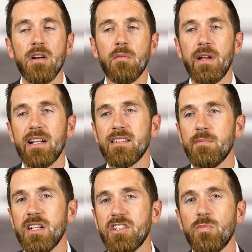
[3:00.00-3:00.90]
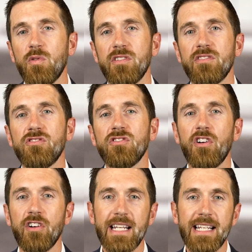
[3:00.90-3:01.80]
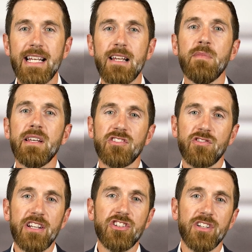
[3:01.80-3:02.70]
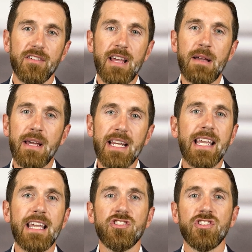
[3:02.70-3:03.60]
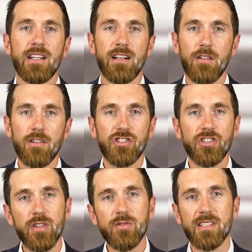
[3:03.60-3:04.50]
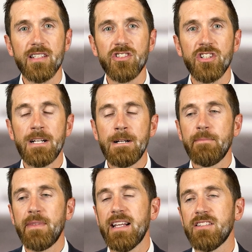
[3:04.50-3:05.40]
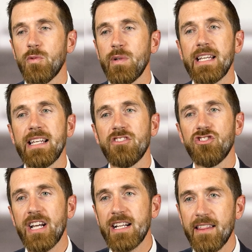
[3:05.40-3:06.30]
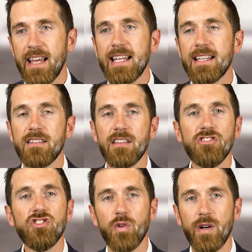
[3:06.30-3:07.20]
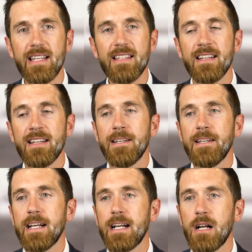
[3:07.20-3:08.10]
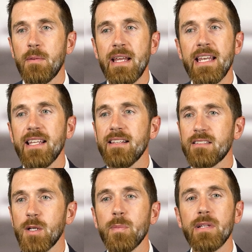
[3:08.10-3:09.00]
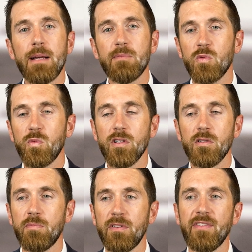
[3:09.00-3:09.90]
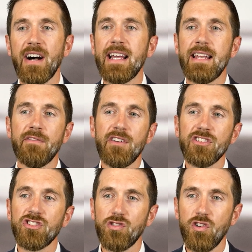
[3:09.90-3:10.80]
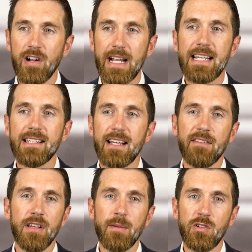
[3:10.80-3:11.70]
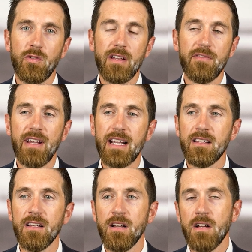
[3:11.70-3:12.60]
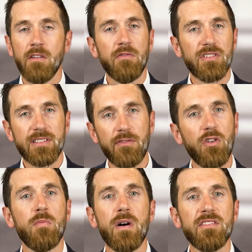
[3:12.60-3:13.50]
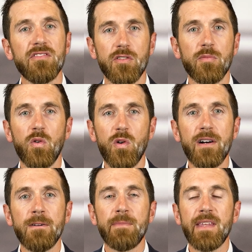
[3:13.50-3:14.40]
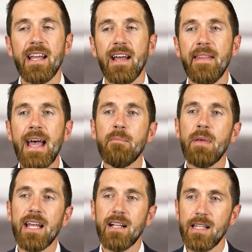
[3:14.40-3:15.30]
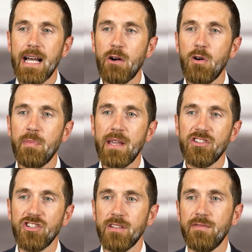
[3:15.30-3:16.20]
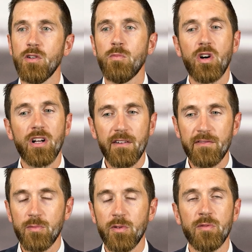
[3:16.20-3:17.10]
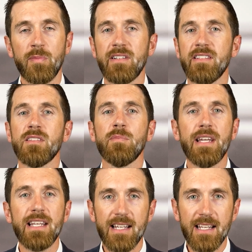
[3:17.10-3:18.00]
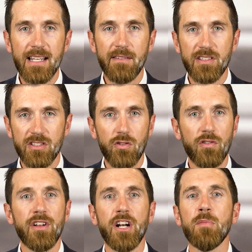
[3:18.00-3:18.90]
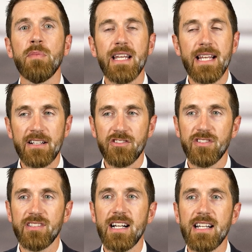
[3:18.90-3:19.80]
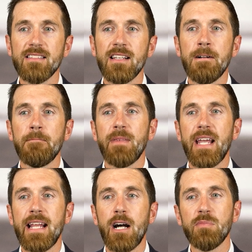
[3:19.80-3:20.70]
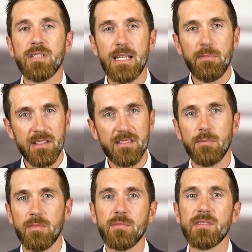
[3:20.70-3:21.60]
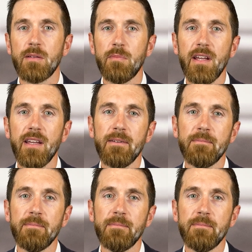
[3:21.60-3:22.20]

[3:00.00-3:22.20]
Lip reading: but it's a much more targeted administration of that medication in a larger dosage. And so we can inject that into the joint, and it sometimes will provide a very strong anti-inflammatory effect for several months or more, and that may allow a patient to feel more comfortable to participate in physical therapy and exercise and help to keep the symptoms at bay.